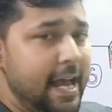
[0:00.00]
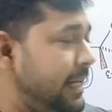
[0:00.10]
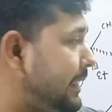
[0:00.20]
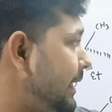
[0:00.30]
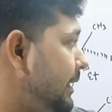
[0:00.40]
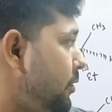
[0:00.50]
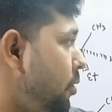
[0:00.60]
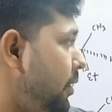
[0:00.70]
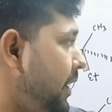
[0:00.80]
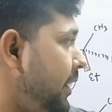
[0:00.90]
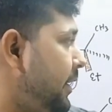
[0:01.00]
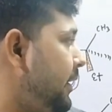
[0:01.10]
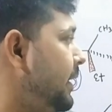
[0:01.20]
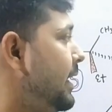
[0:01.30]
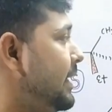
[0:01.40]
alkene over
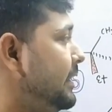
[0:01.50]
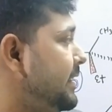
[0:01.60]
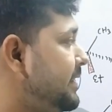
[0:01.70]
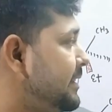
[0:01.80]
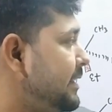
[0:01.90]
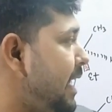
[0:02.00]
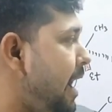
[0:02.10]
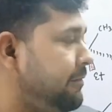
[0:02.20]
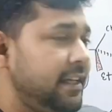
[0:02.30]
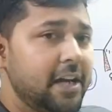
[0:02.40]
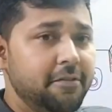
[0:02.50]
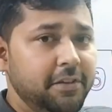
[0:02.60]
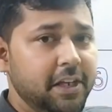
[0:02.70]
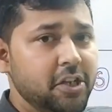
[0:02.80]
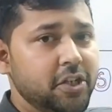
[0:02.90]
here, this is having
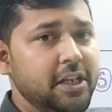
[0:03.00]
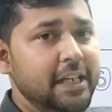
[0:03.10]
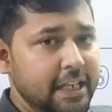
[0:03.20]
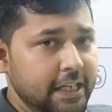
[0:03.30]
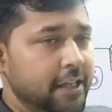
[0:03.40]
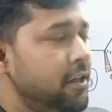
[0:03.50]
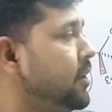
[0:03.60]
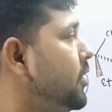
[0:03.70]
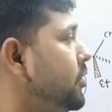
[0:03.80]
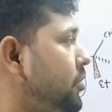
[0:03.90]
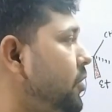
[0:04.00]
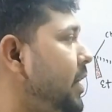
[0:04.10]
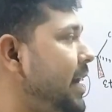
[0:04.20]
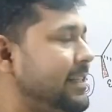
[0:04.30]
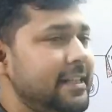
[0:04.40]
configuration E,
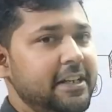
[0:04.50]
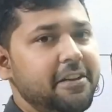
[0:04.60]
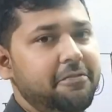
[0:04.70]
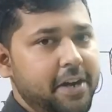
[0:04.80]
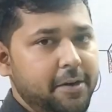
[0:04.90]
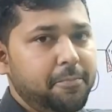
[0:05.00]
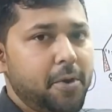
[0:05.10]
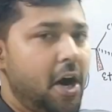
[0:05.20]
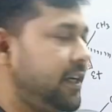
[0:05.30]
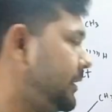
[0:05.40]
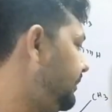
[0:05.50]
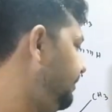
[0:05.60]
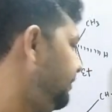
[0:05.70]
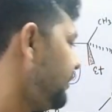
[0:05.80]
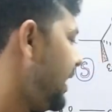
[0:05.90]
so it's a different product.
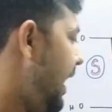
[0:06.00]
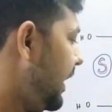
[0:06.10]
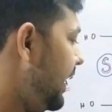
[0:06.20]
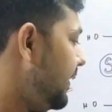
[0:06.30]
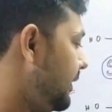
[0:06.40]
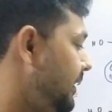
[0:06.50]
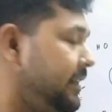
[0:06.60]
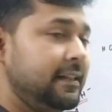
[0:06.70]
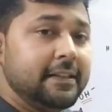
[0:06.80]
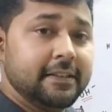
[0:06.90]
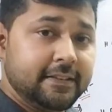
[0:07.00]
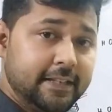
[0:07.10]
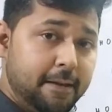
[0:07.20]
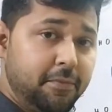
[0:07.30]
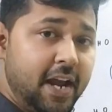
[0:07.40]
Again,
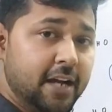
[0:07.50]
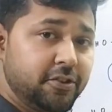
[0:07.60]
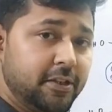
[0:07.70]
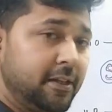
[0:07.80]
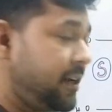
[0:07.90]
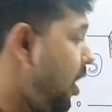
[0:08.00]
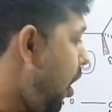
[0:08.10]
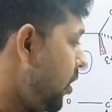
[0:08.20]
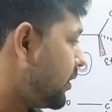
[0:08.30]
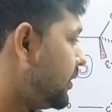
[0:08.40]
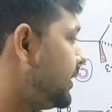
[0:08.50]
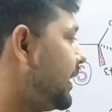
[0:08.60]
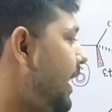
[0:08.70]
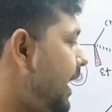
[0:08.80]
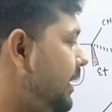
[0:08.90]
same reaction
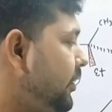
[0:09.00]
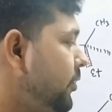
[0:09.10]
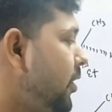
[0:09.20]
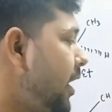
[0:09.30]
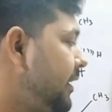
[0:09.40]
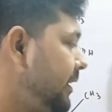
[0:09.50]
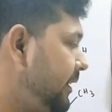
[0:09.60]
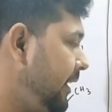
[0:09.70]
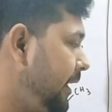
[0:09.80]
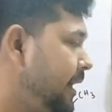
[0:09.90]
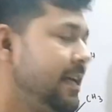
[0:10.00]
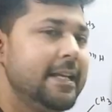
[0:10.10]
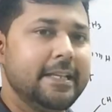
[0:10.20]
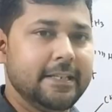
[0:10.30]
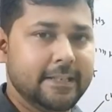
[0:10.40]
occurred and you got the
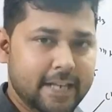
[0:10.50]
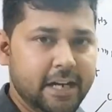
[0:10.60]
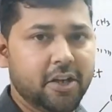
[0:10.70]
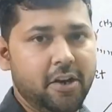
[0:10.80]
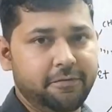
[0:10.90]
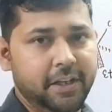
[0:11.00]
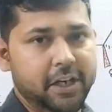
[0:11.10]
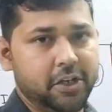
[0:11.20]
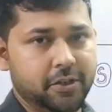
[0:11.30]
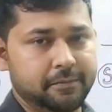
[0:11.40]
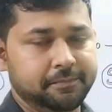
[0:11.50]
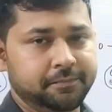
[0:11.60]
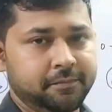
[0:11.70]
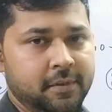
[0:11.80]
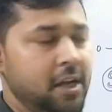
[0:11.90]
Z configuration.
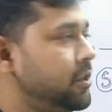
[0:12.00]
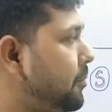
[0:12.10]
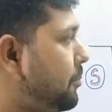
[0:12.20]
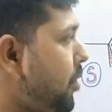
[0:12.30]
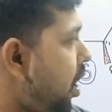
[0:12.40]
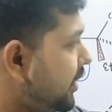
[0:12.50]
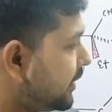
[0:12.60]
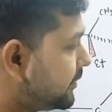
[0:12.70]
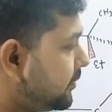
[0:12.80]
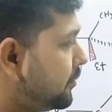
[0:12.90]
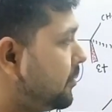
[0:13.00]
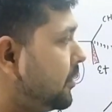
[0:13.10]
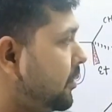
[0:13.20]
The products